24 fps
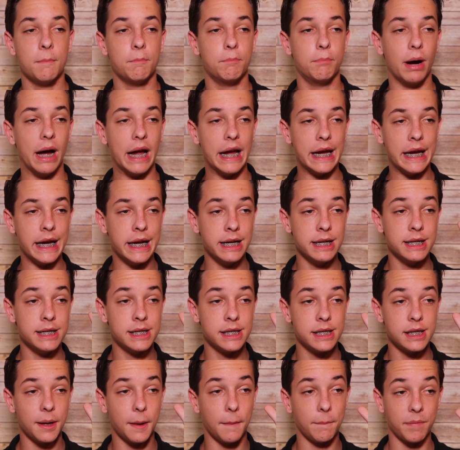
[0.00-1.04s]
But it
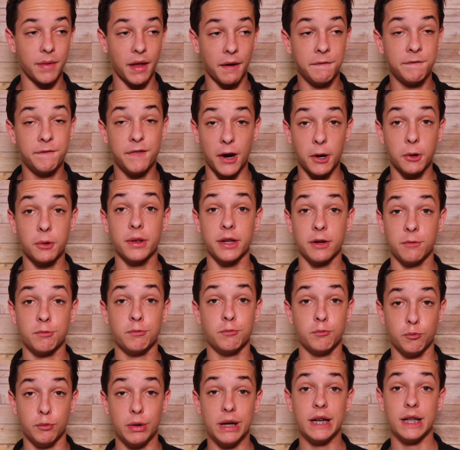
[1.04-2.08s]
is a fairly
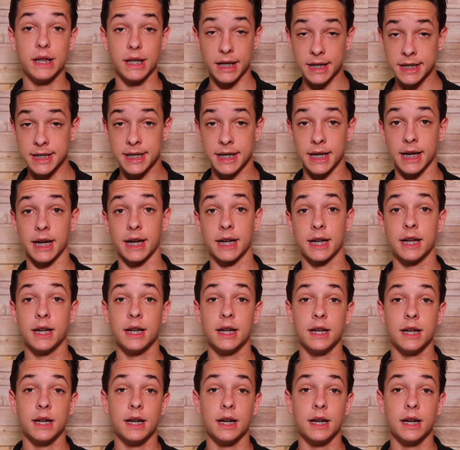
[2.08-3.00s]
realistic